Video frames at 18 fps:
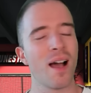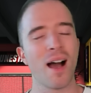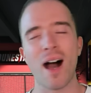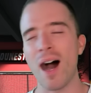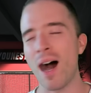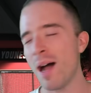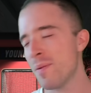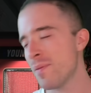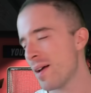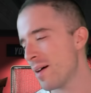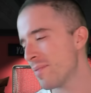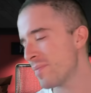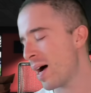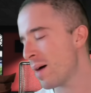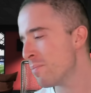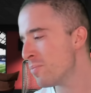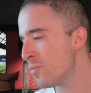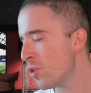I'm
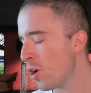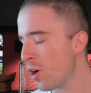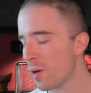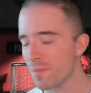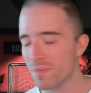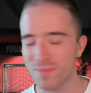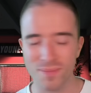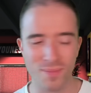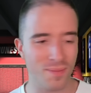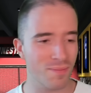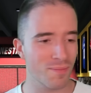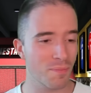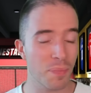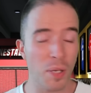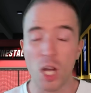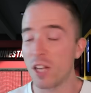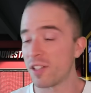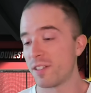not
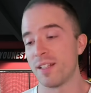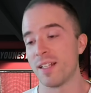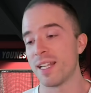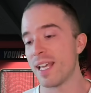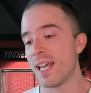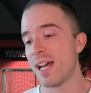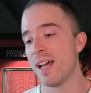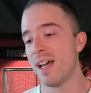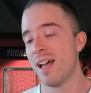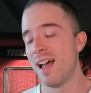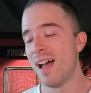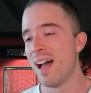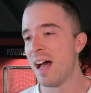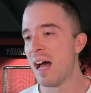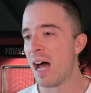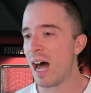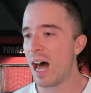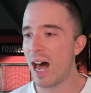personally, yeah,
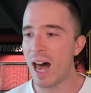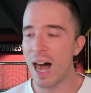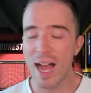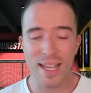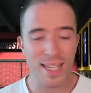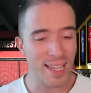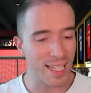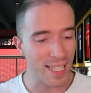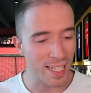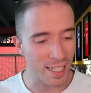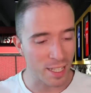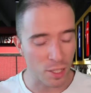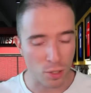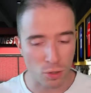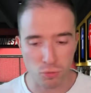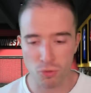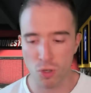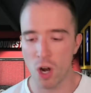I think
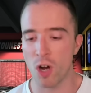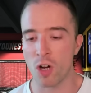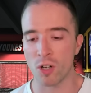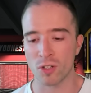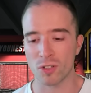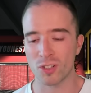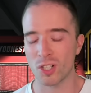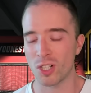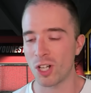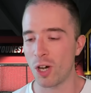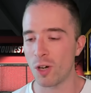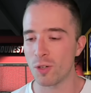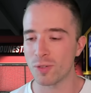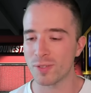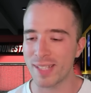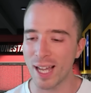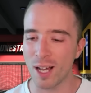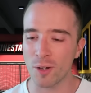it's wrong to go
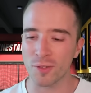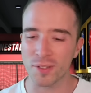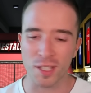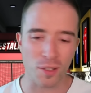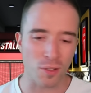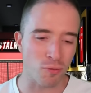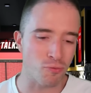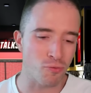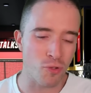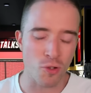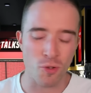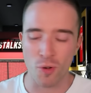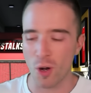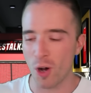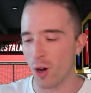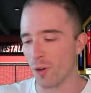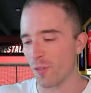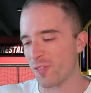down this
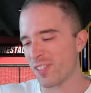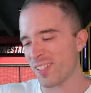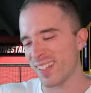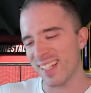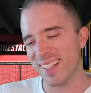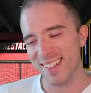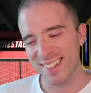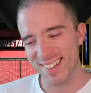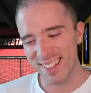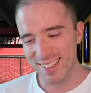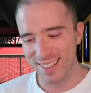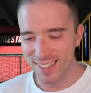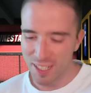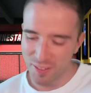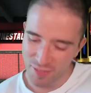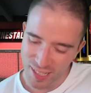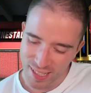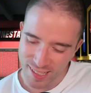route of
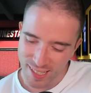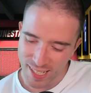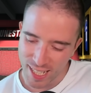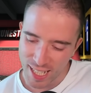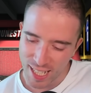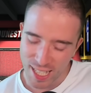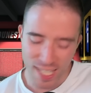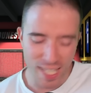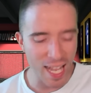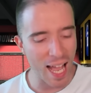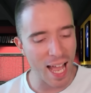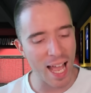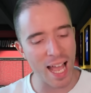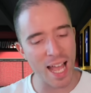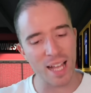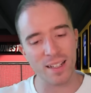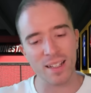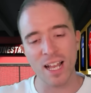sensitivity
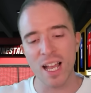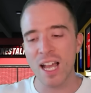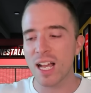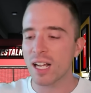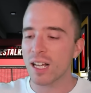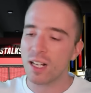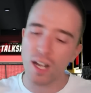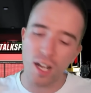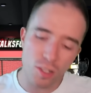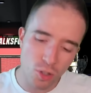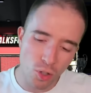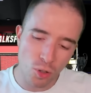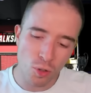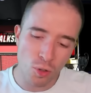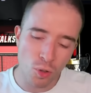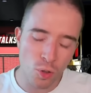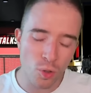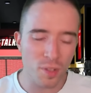and
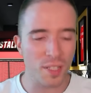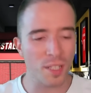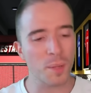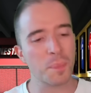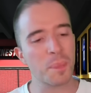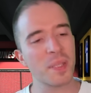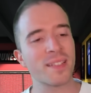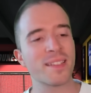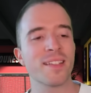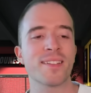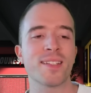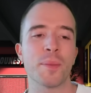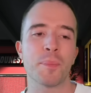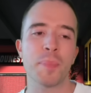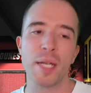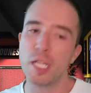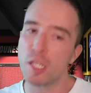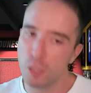cuddles and
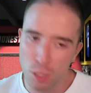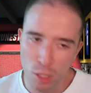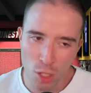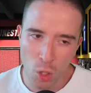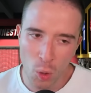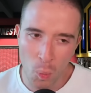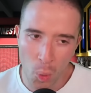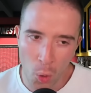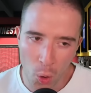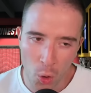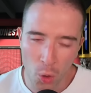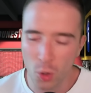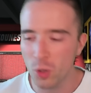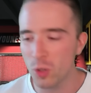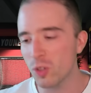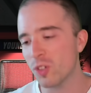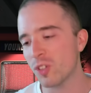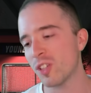participation
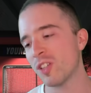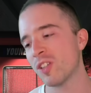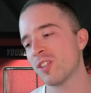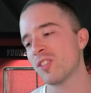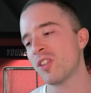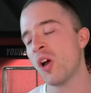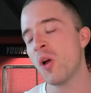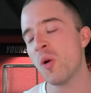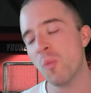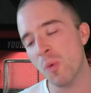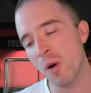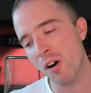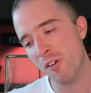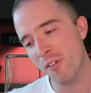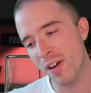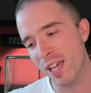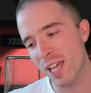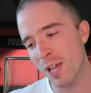awards and don't
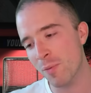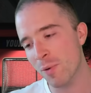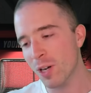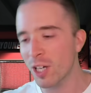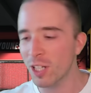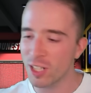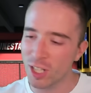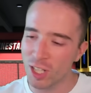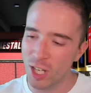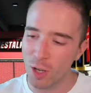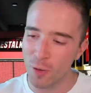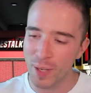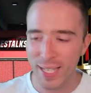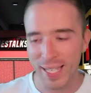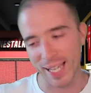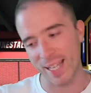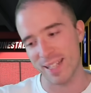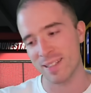worry, we're going to go
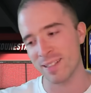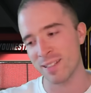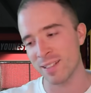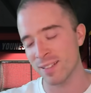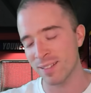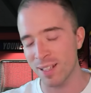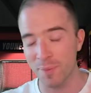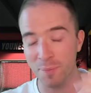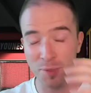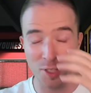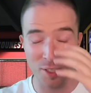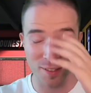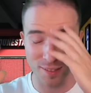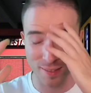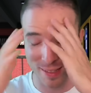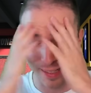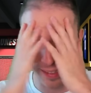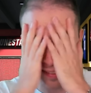again. And I'm just,
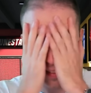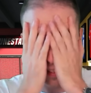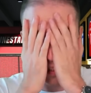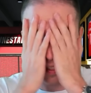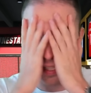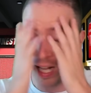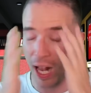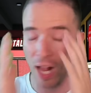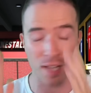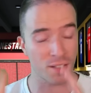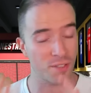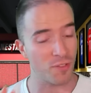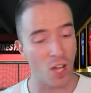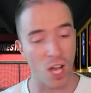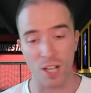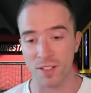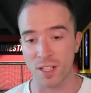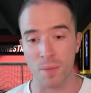as
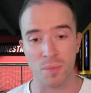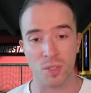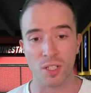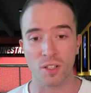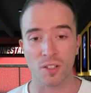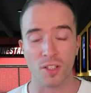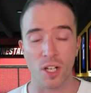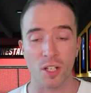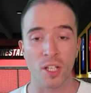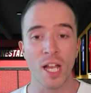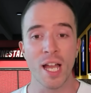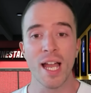far as I'm concerned,